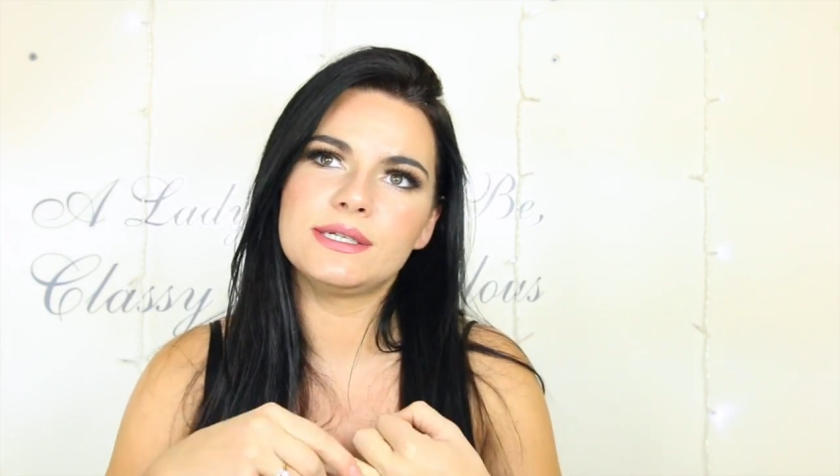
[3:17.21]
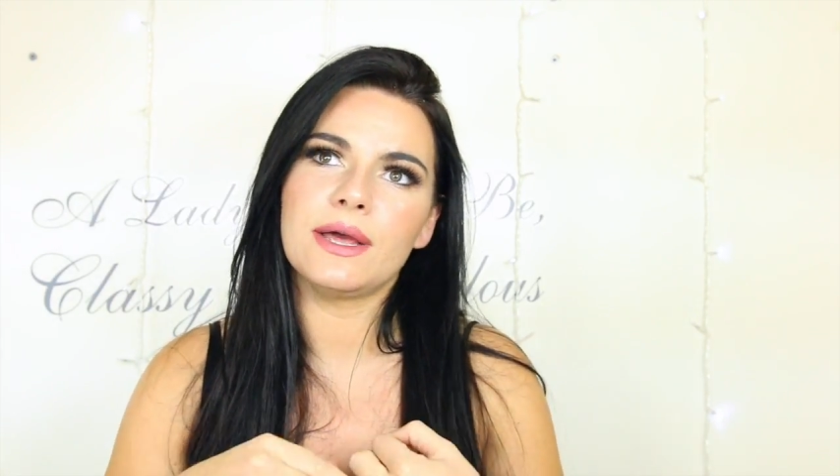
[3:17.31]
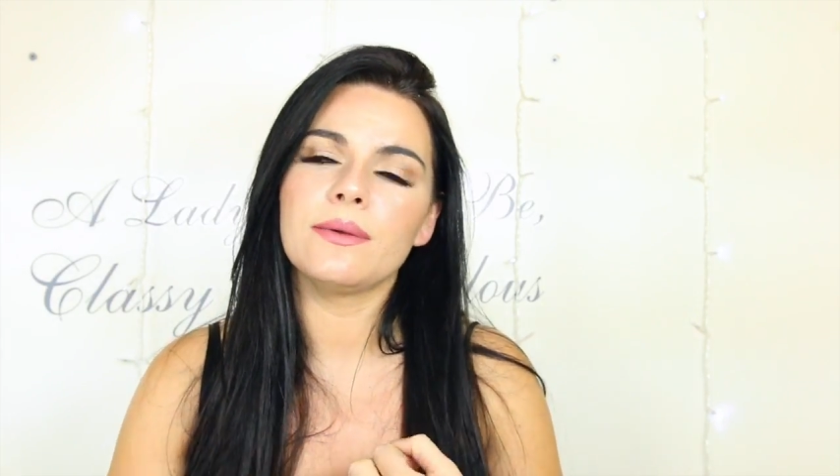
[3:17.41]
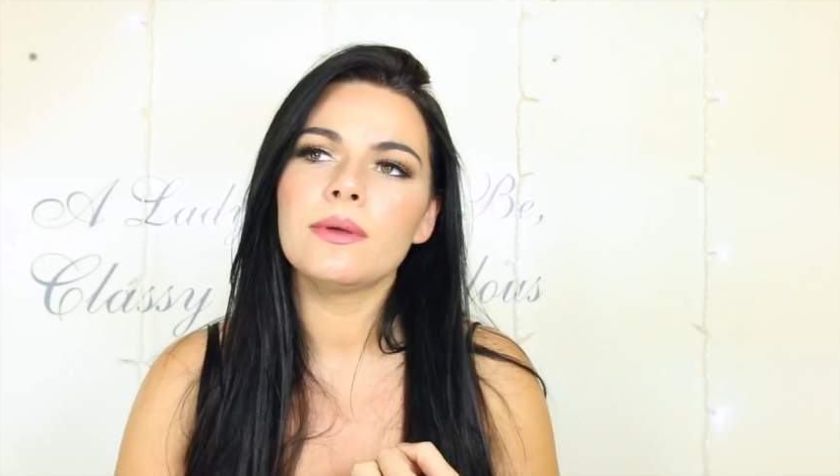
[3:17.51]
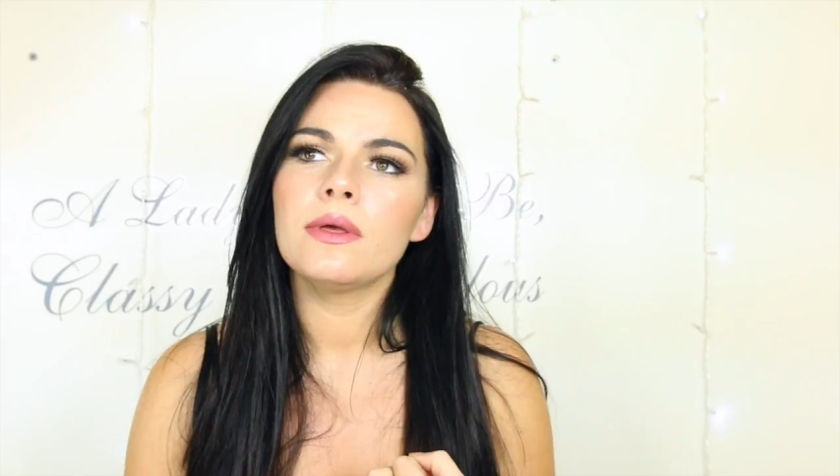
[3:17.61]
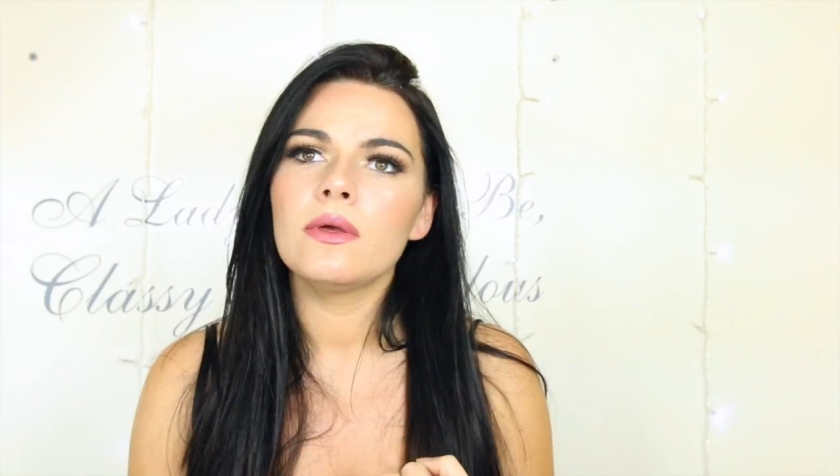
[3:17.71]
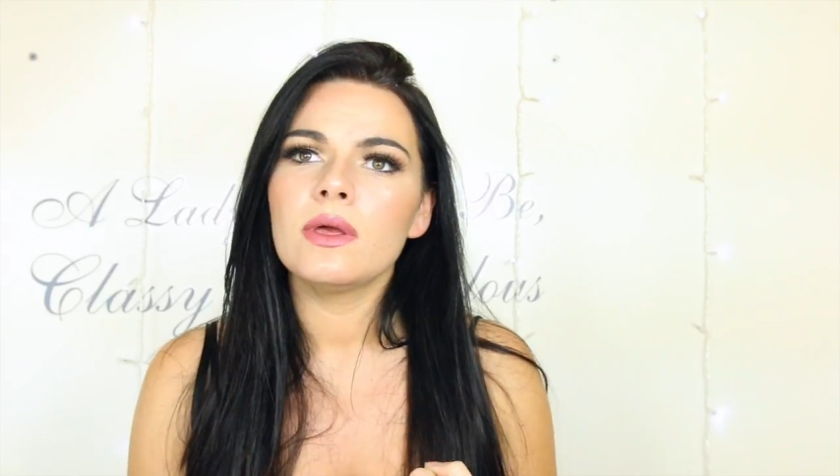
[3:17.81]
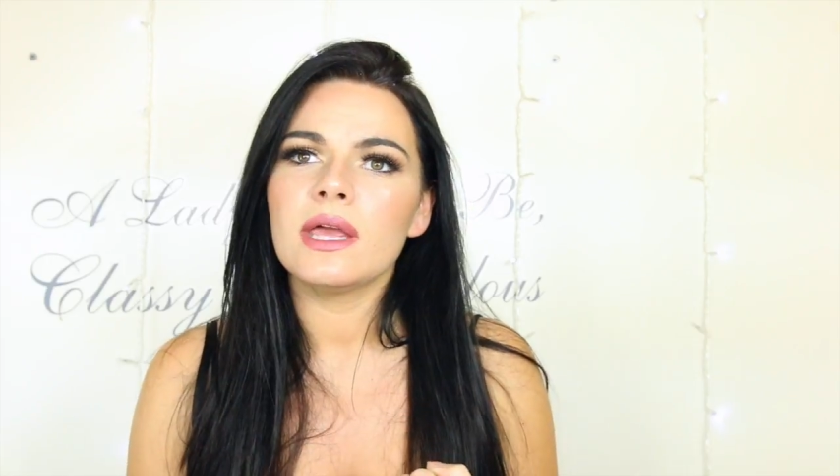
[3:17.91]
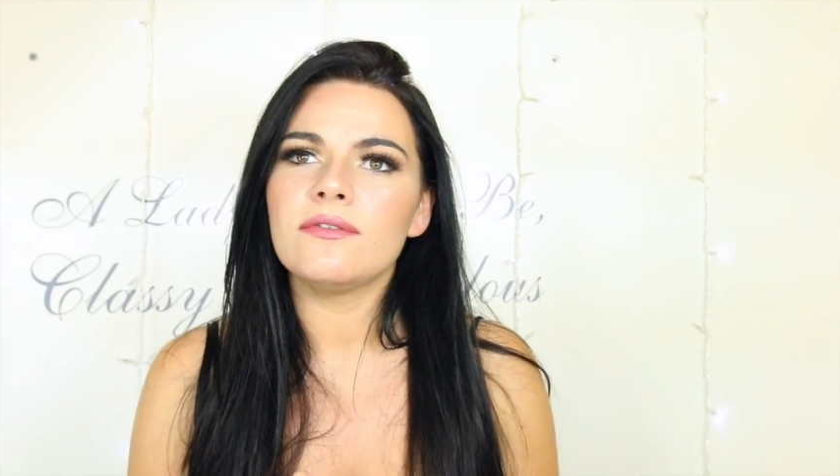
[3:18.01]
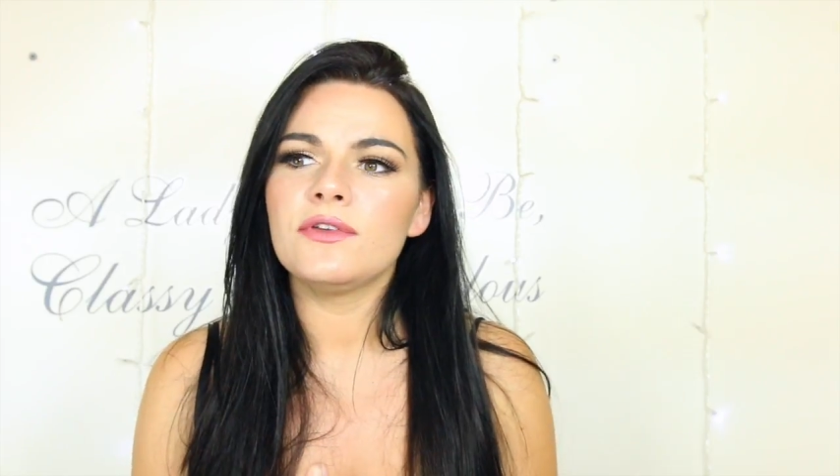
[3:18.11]
So
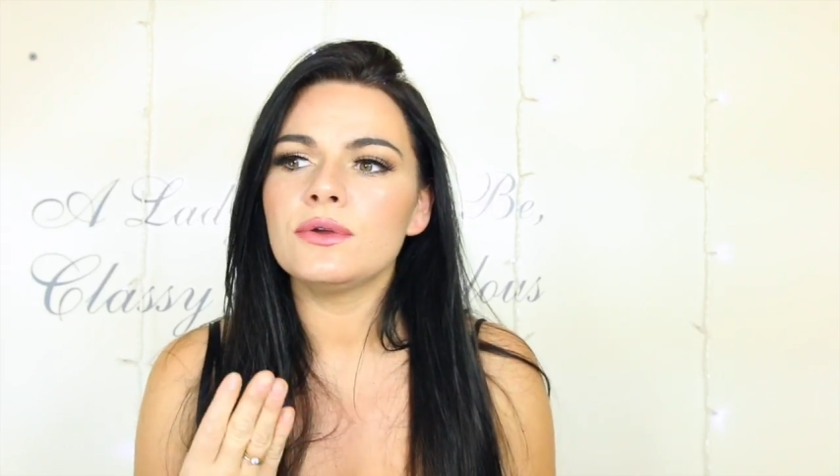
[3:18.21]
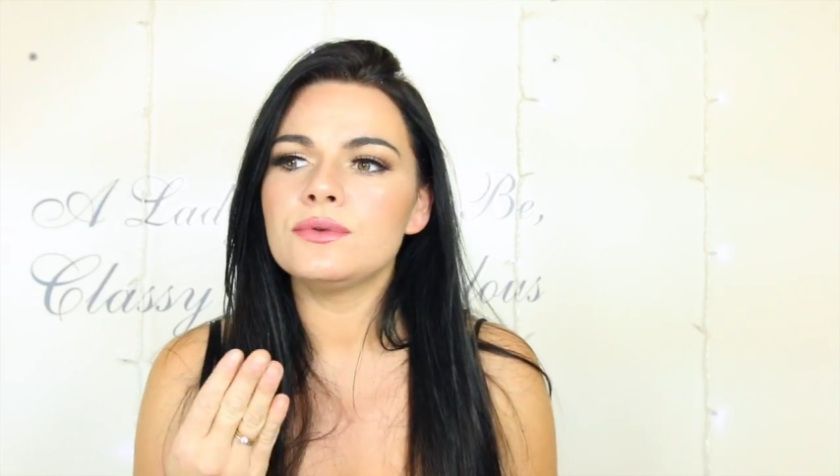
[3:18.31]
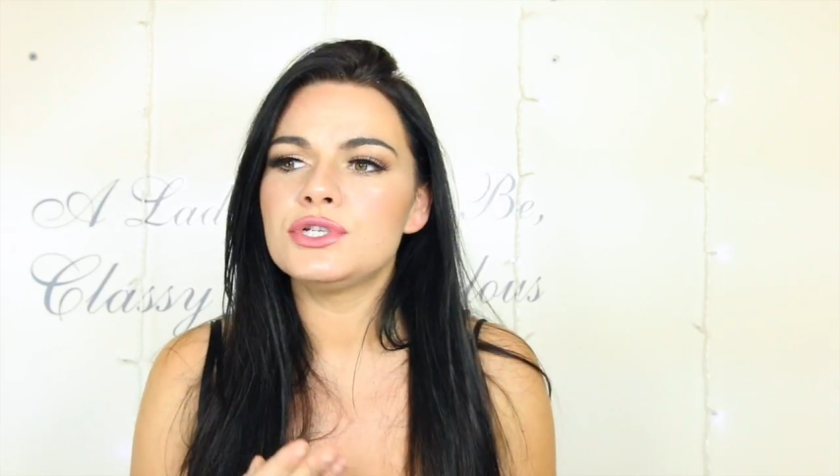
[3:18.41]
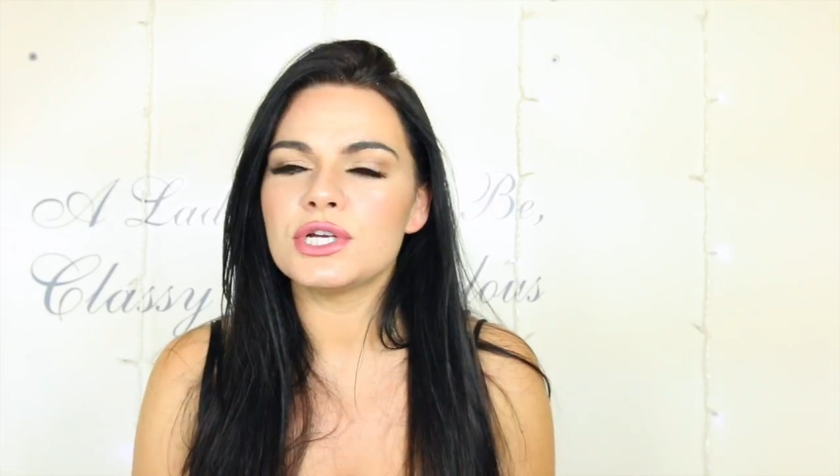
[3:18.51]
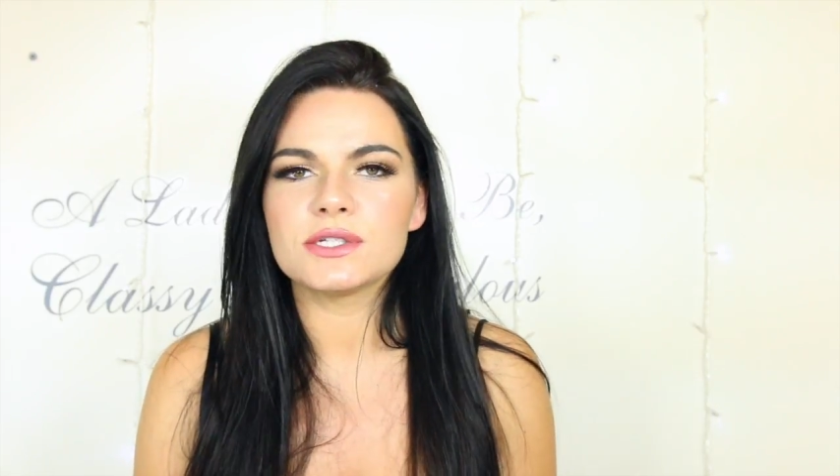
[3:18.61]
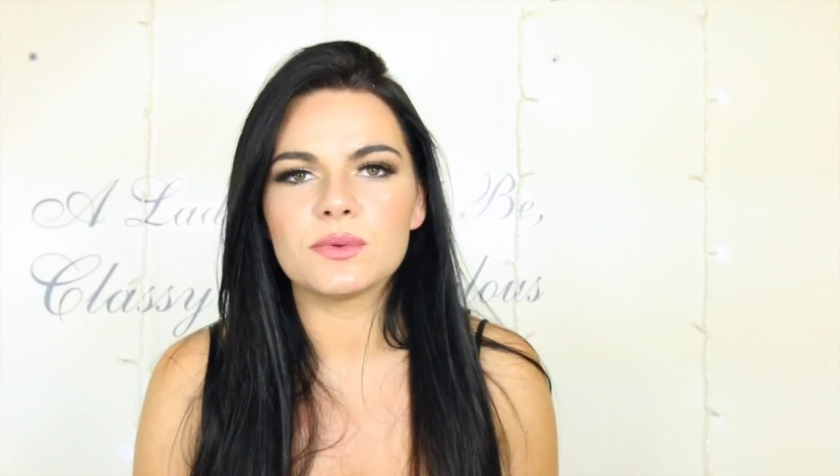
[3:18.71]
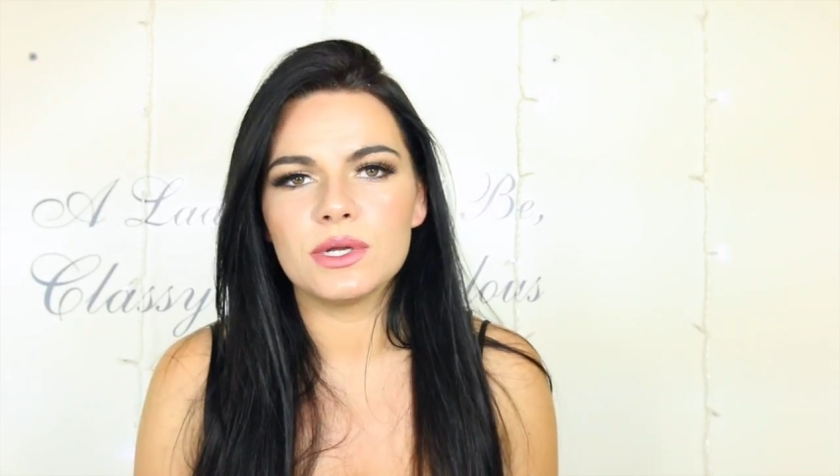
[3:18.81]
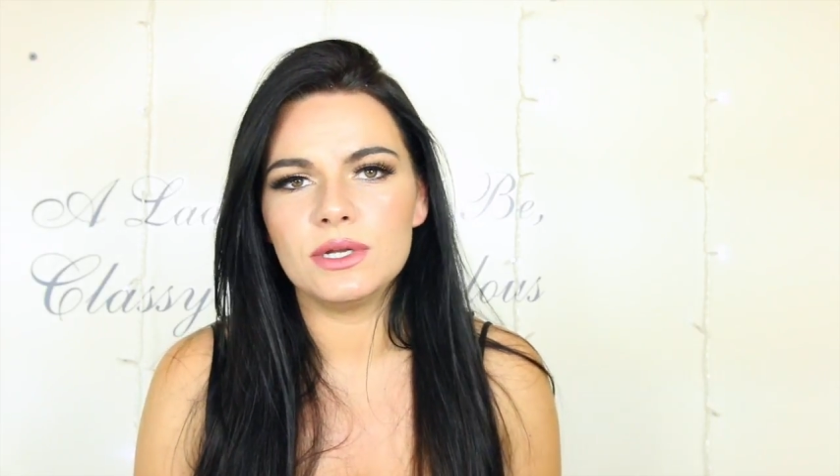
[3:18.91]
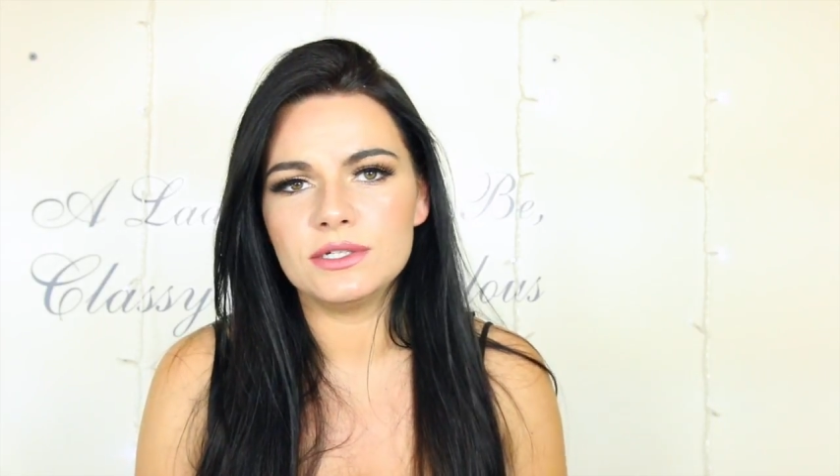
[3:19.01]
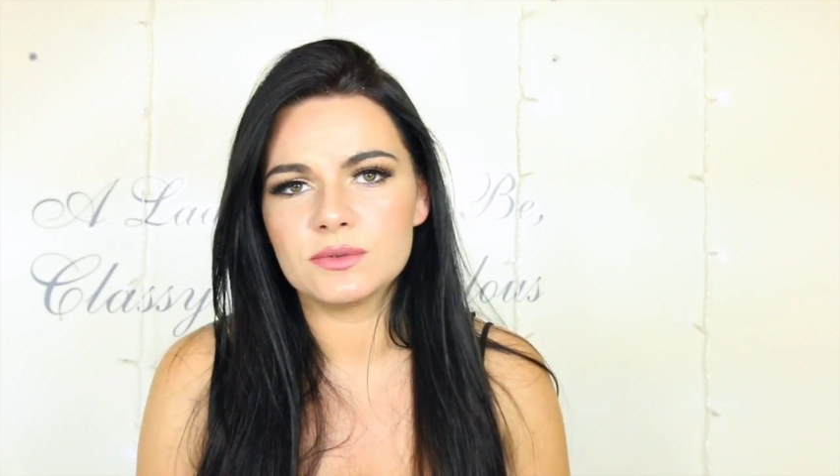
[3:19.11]
if you just
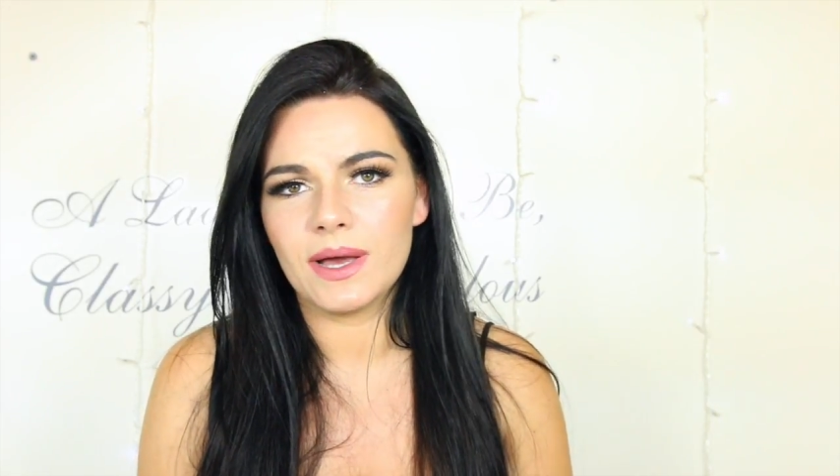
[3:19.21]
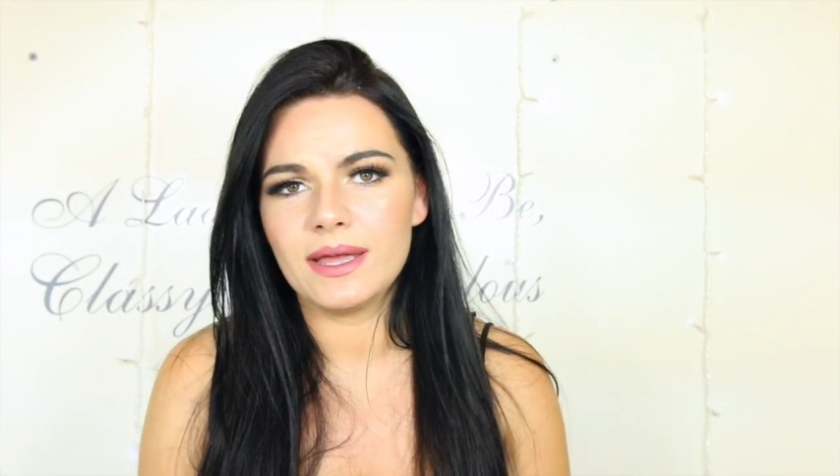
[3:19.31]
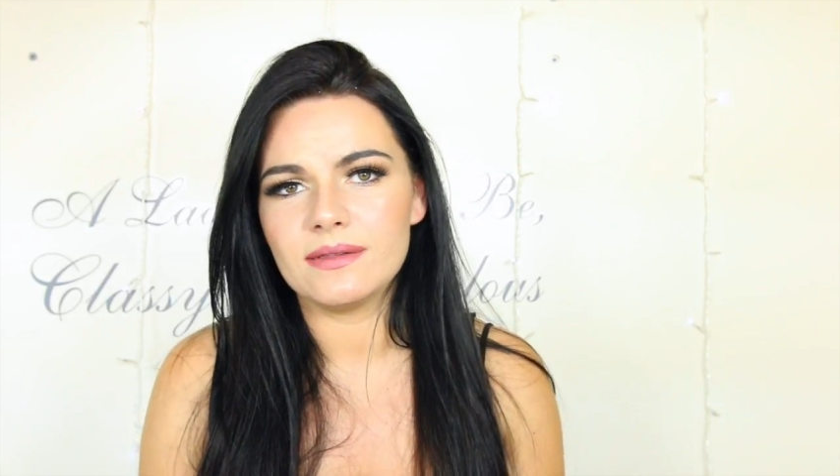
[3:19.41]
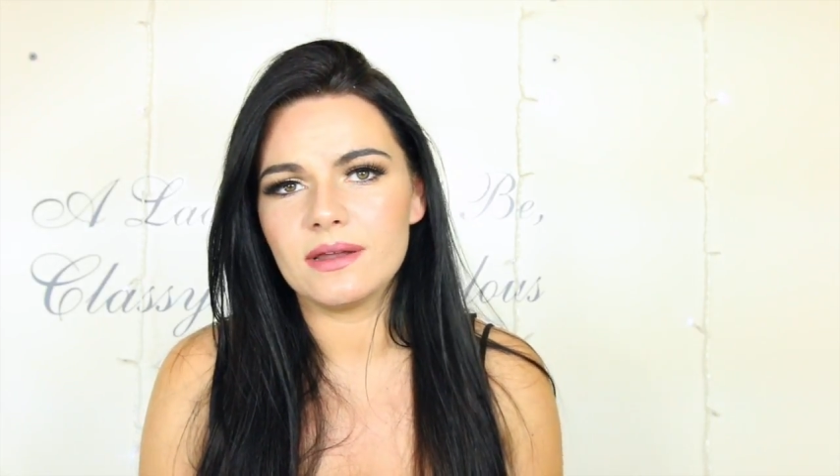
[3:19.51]
want to lose weight,